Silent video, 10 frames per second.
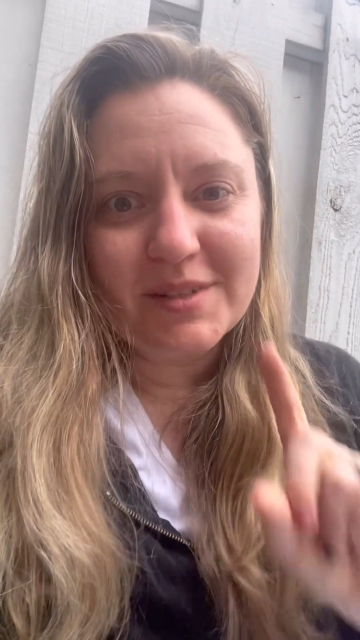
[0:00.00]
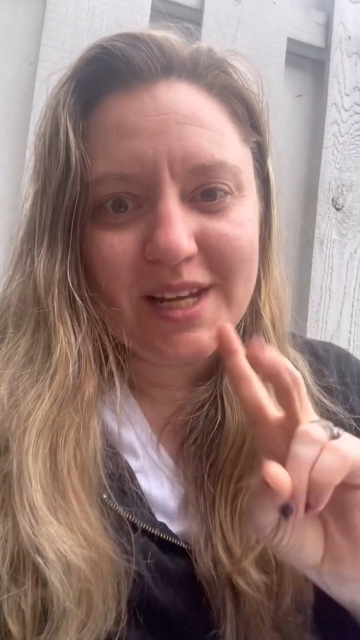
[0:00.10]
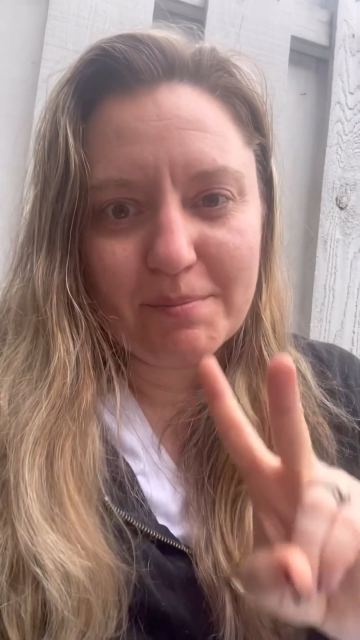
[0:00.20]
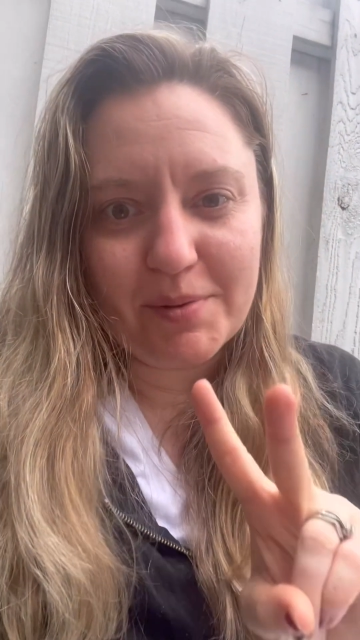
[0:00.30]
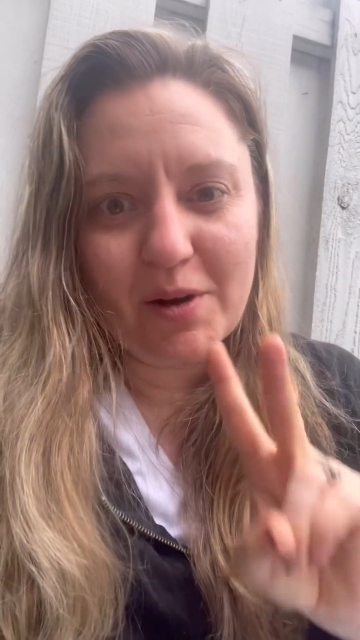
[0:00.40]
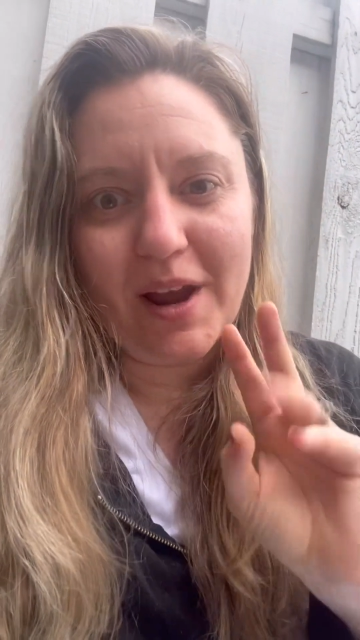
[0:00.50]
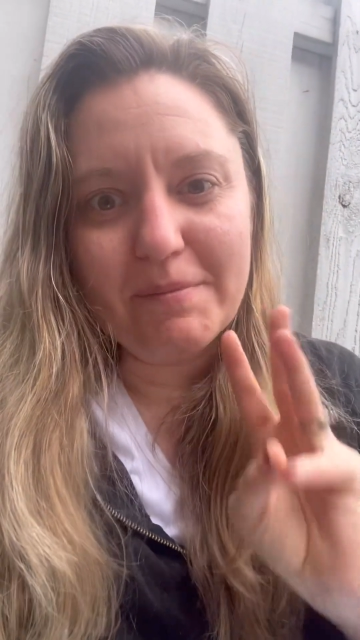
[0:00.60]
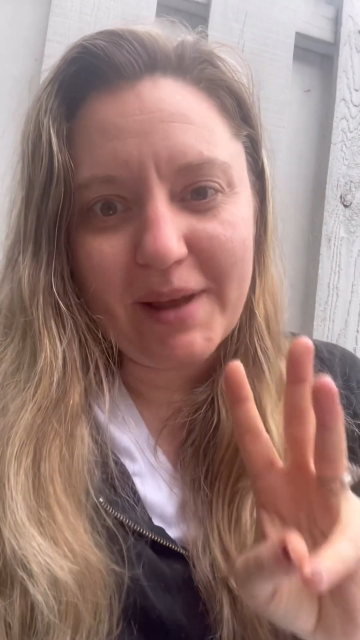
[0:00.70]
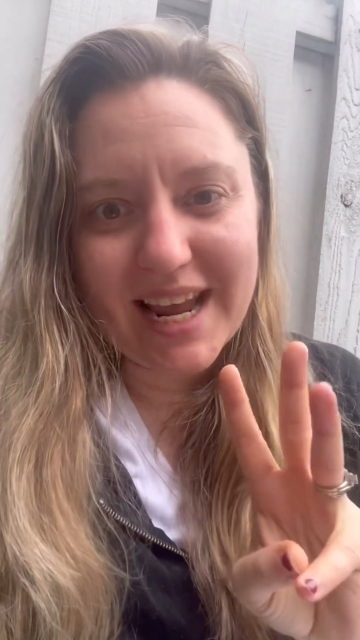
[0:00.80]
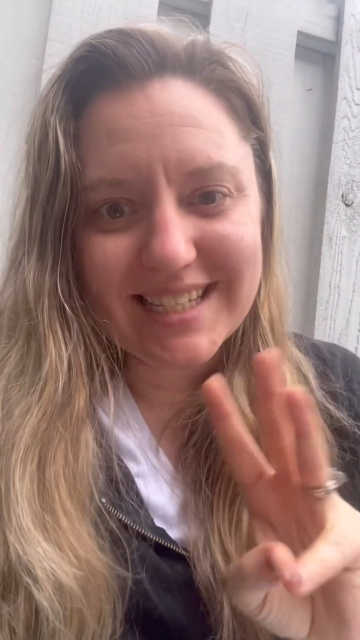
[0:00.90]
tempo,
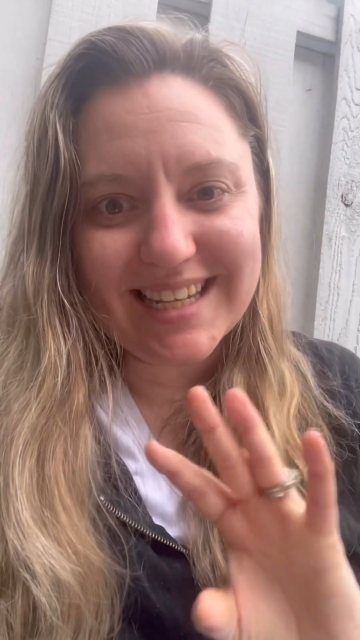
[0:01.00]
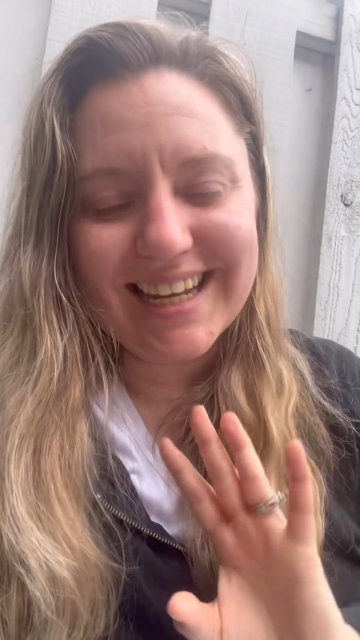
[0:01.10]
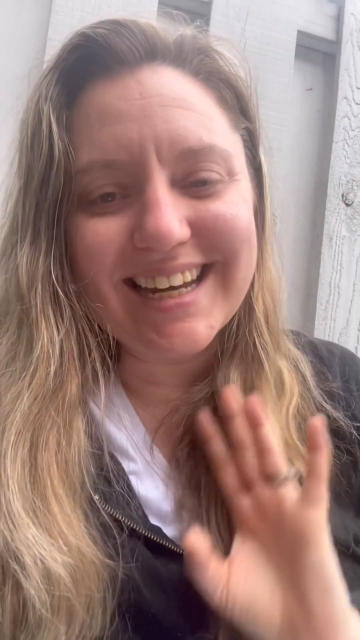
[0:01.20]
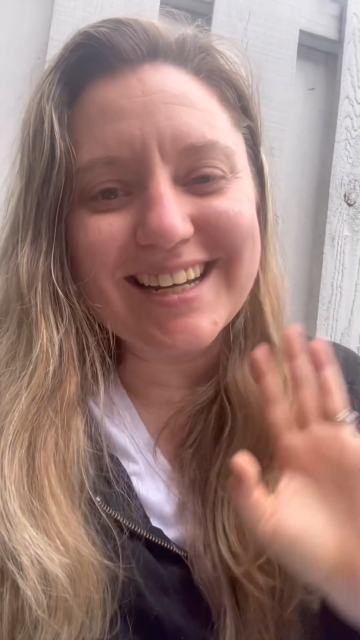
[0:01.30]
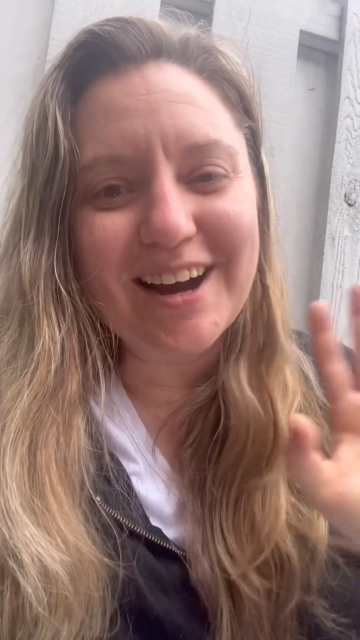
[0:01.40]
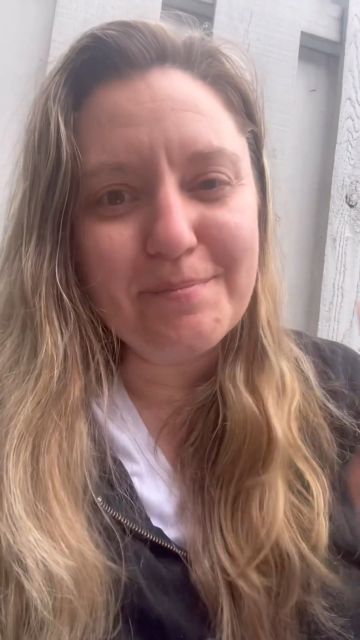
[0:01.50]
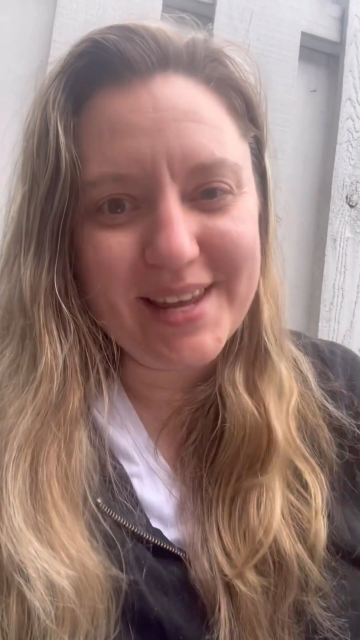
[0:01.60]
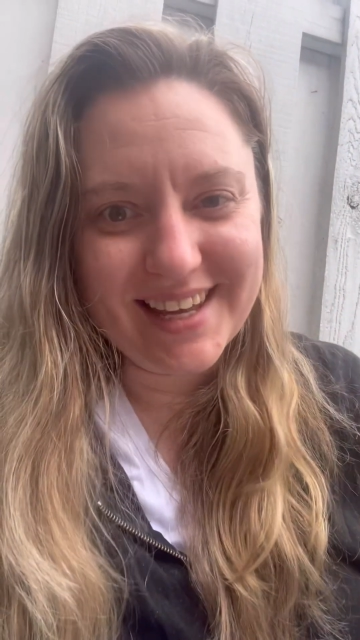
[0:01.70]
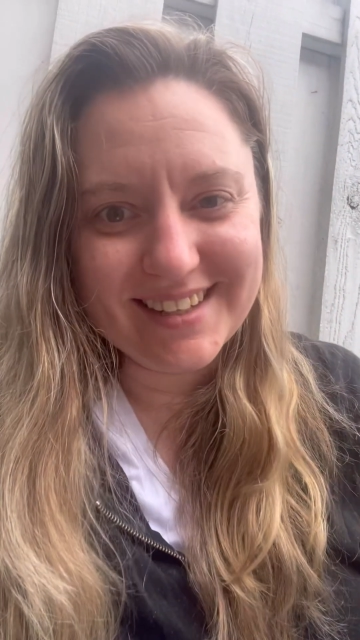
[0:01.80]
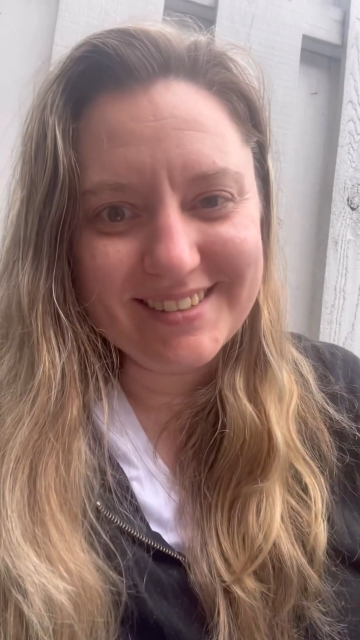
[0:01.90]
and pacing can come
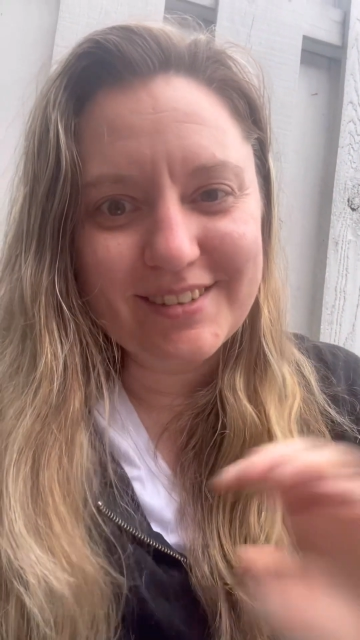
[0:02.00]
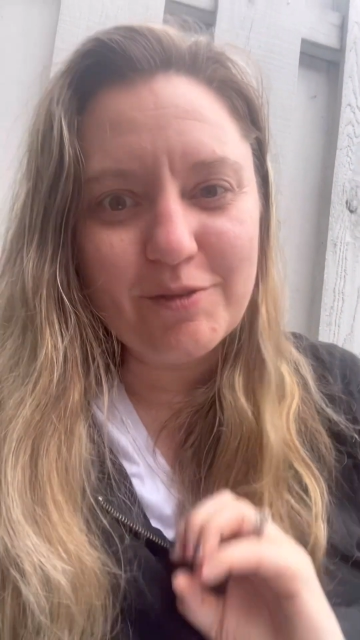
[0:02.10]
in